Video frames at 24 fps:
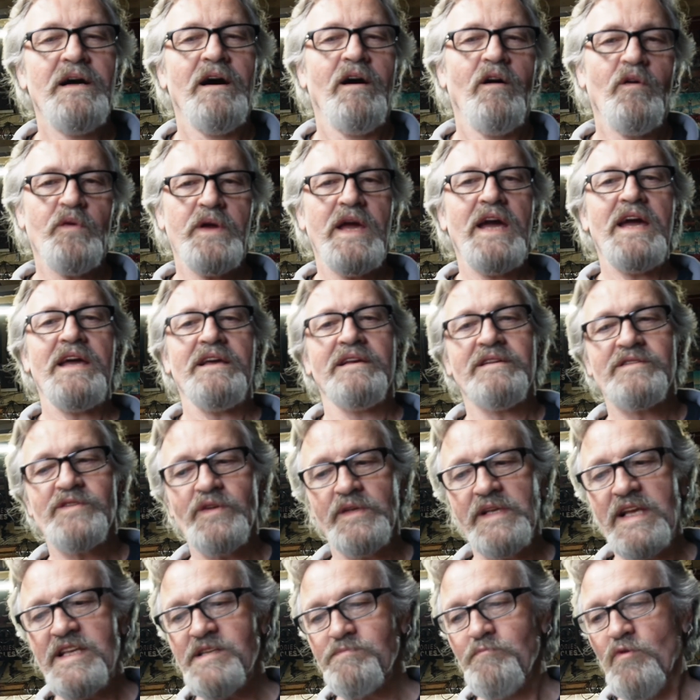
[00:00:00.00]
Okay, so
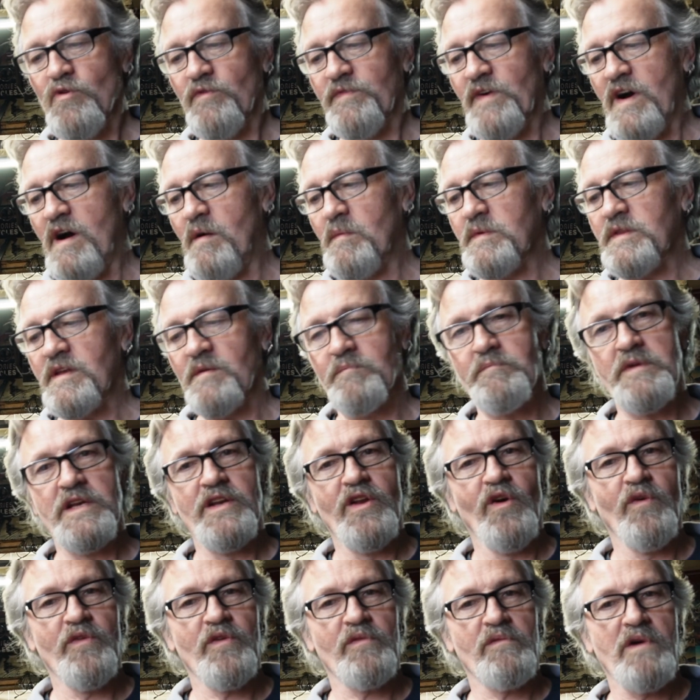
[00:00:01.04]
let's move on with it. We
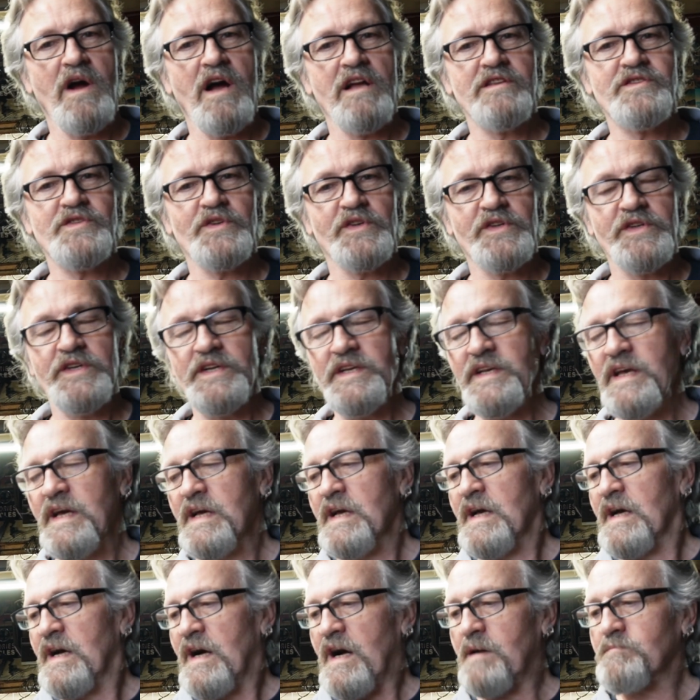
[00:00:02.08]
know the rods are good.
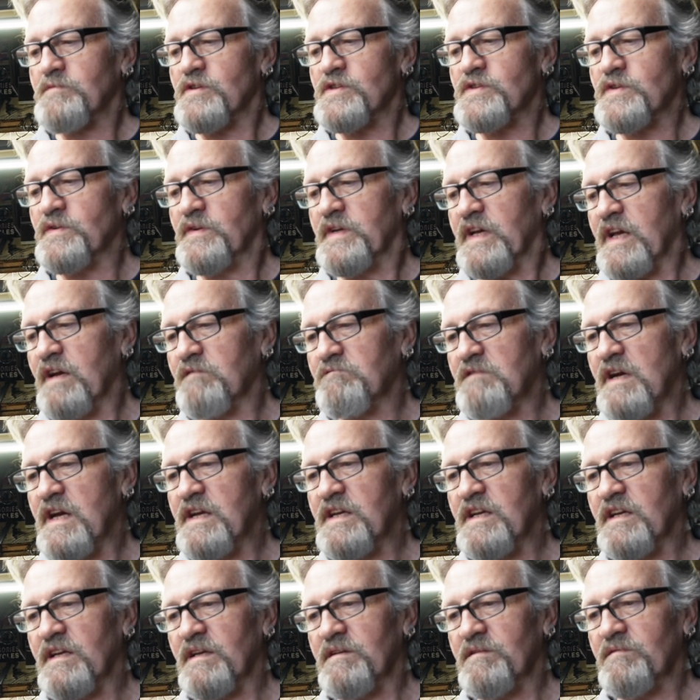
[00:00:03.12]
I'm just going to get
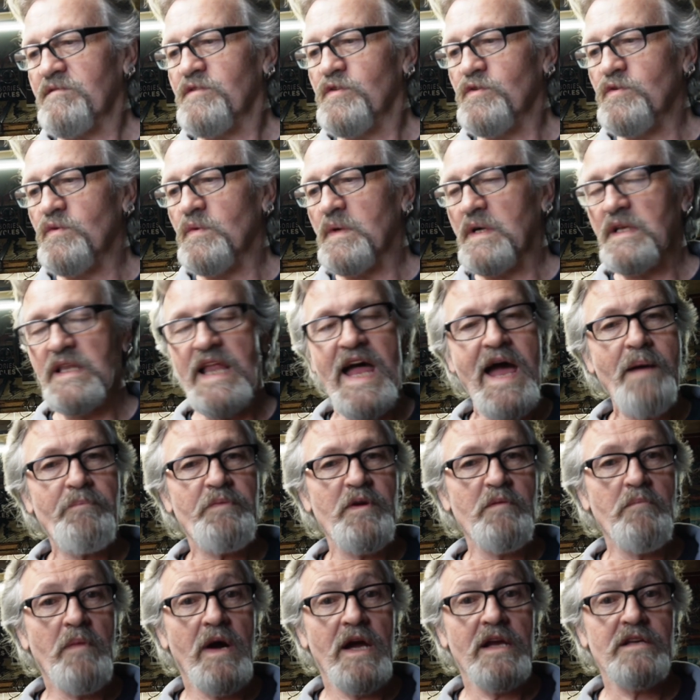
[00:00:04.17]
ready to lap in
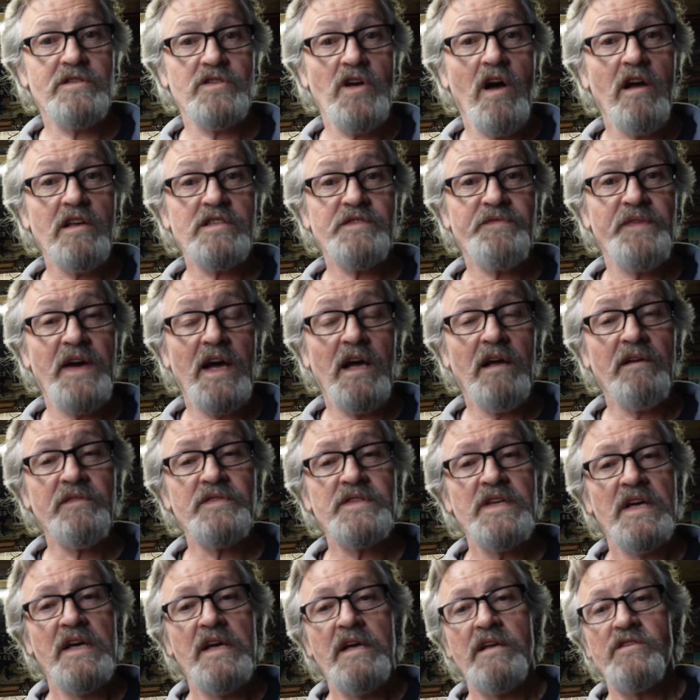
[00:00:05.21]
my exhaust valves,
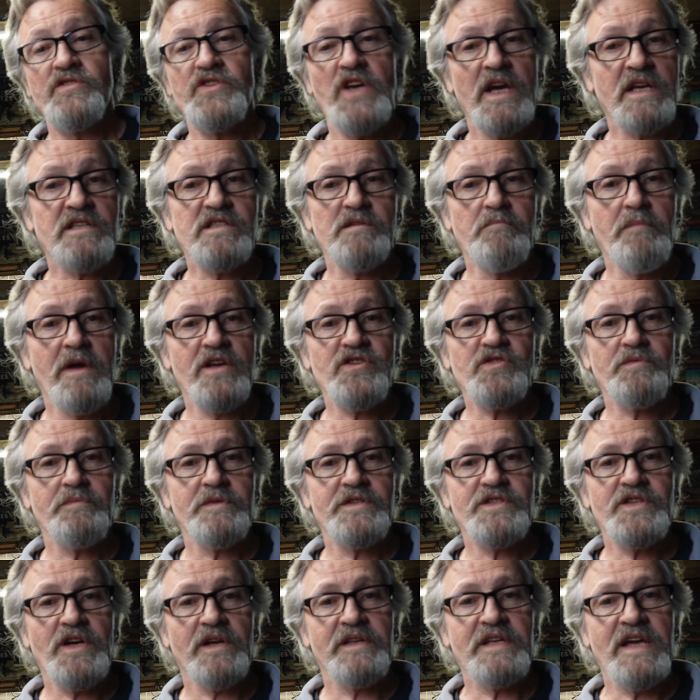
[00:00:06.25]
check some
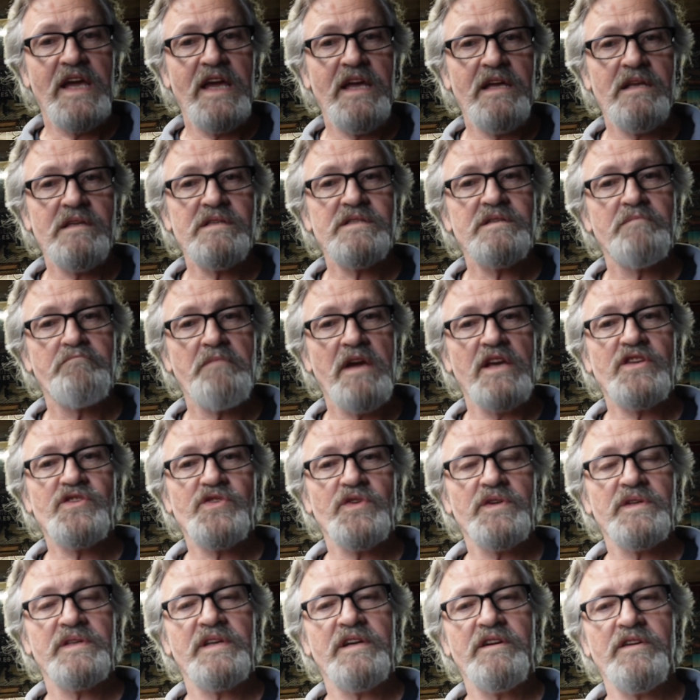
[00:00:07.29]
measurements on the heads, make
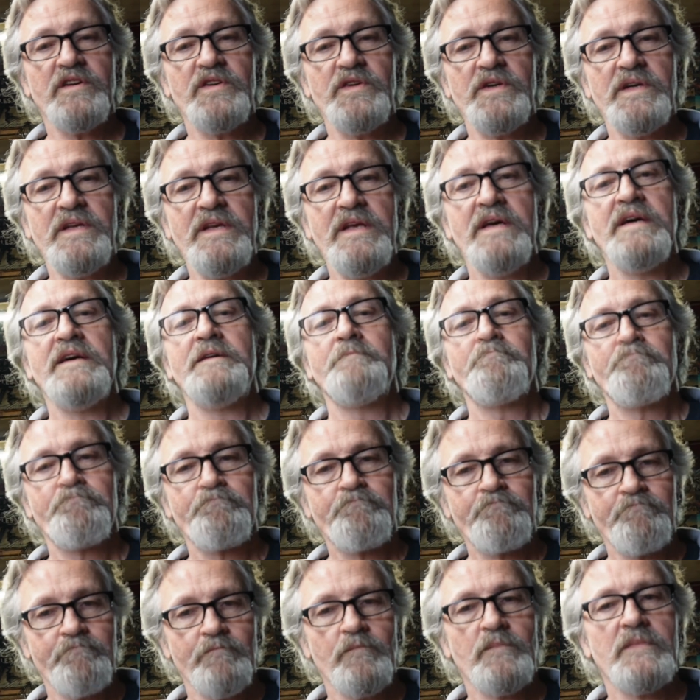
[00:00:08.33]
sure they're good,
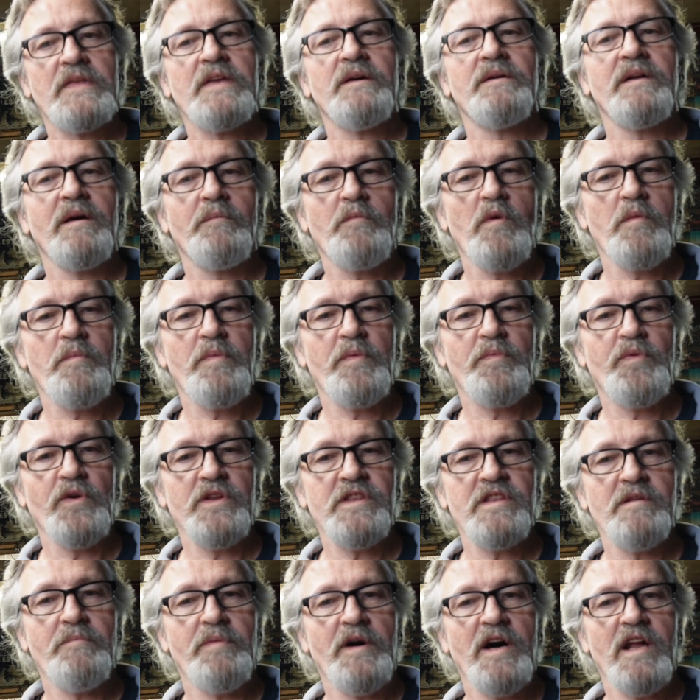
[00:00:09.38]
and we'll be putting
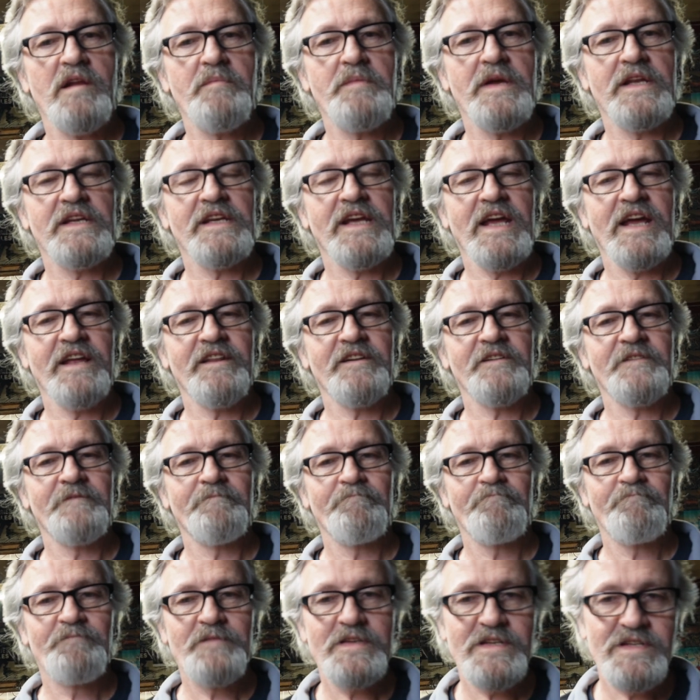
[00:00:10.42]
the bottom end together.
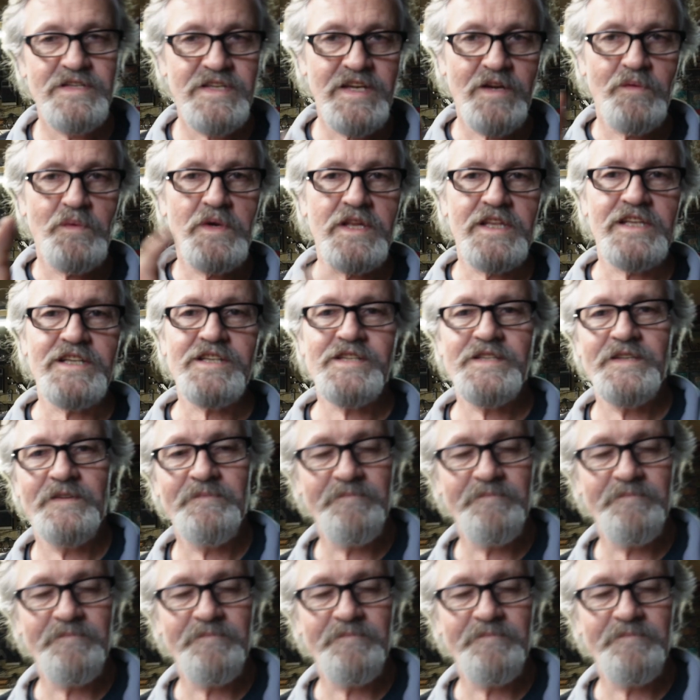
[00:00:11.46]
Stick with us.